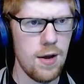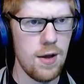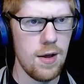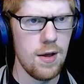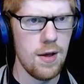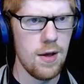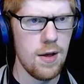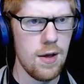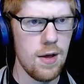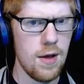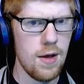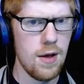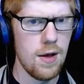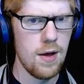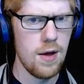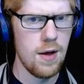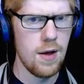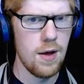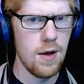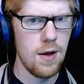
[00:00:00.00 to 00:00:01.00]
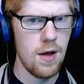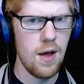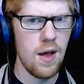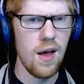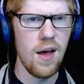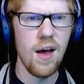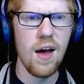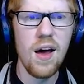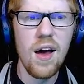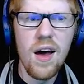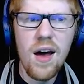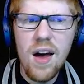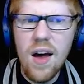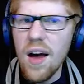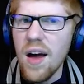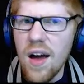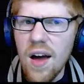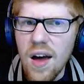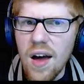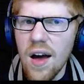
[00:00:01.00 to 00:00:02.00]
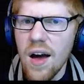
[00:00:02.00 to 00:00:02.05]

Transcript: Nothing is said.